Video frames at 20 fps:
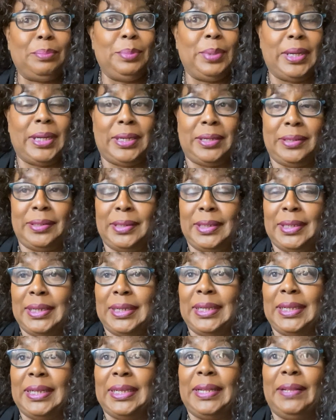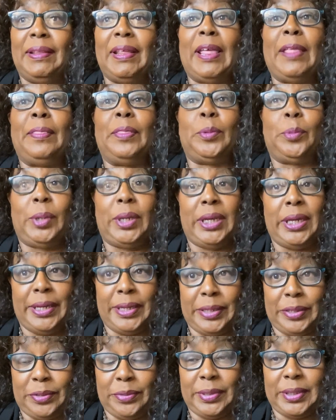better than
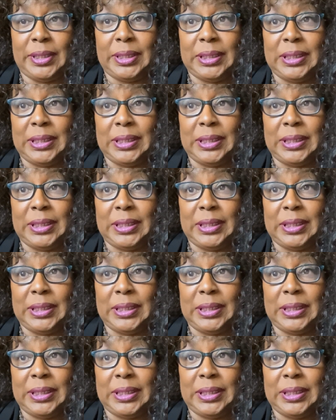300.